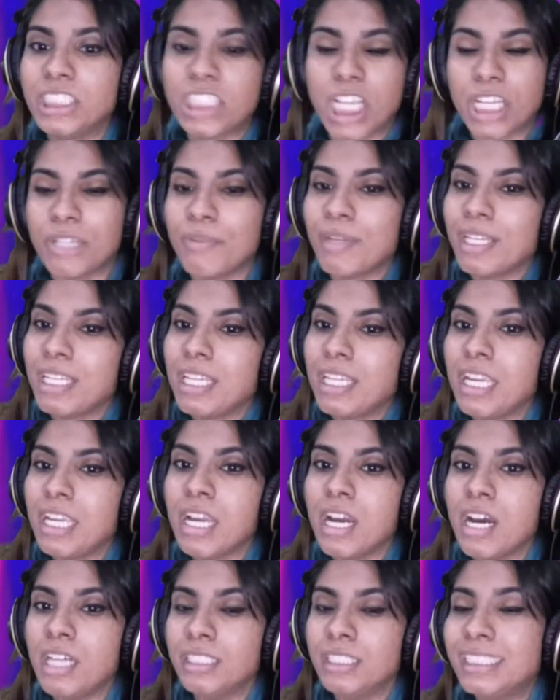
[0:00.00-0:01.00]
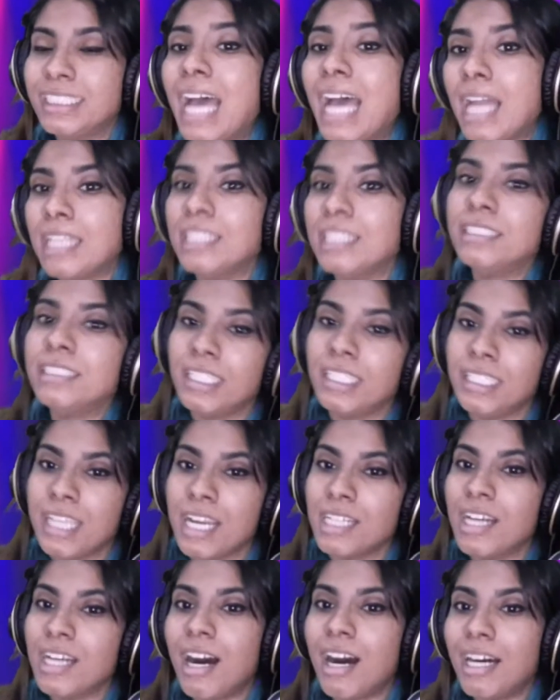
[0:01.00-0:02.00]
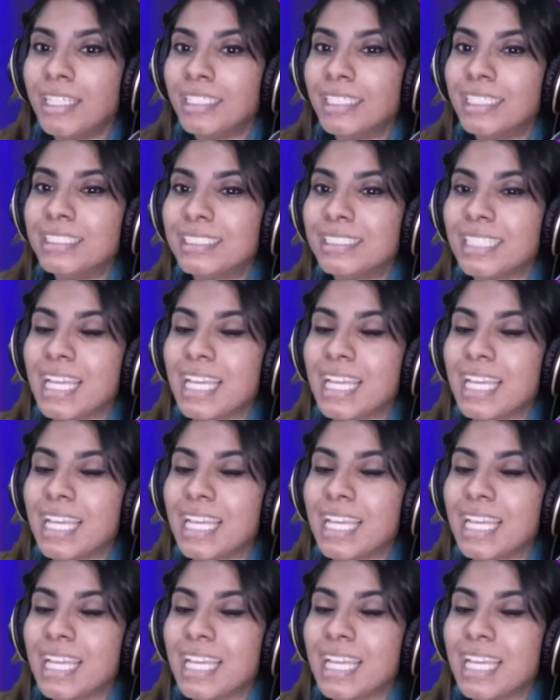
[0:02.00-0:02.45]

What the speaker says: genuinely a talented young artist,